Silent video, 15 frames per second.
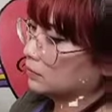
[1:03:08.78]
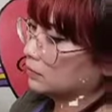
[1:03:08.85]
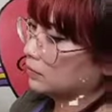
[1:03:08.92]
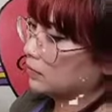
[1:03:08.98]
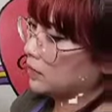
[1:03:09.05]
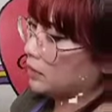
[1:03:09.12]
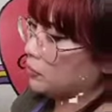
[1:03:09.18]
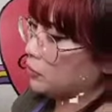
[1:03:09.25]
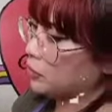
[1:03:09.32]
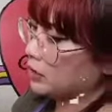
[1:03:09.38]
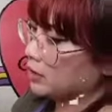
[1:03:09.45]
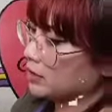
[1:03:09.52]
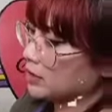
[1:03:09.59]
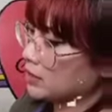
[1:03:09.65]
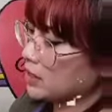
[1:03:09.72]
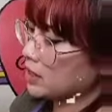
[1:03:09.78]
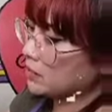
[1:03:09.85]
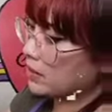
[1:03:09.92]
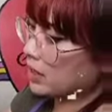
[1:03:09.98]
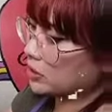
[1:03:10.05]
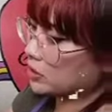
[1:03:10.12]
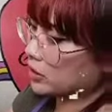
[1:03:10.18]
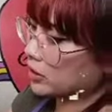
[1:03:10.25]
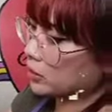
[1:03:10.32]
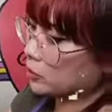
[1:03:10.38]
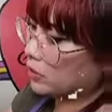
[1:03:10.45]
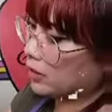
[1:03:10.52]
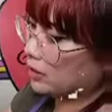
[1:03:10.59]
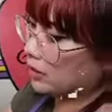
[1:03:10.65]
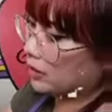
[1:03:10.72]
If you can see, I'm actually
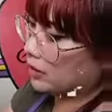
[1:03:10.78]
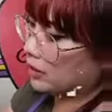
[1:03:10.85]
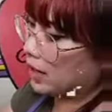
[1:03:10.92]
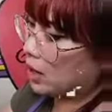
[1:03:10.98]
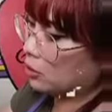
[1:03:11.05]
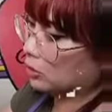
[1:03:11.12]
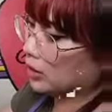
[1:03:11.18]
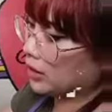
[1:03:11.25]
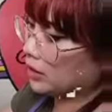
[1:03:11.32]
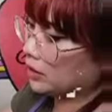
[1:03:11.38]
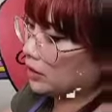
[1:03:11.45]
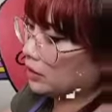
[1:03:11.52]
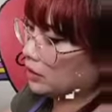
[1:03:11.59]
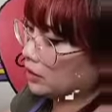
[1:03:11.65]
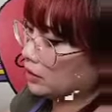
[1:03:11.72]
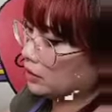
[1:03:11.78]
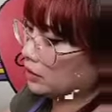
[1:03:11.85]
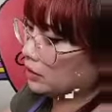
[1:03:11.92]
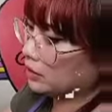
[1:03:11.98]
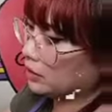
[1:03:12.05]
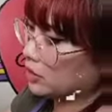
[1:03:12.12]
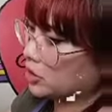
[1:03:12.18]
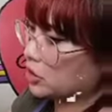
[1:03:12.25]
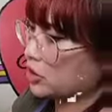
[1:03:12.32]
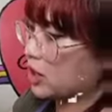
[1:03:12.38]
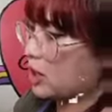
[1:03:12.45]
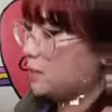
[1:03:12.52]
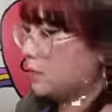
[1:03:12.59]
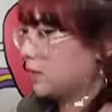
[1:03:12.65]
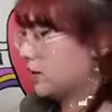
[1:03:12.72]
quite like outlining the
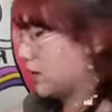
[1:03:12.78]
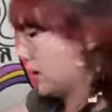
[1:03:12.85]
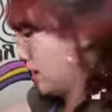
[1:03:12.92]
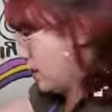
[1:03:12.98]
shape again.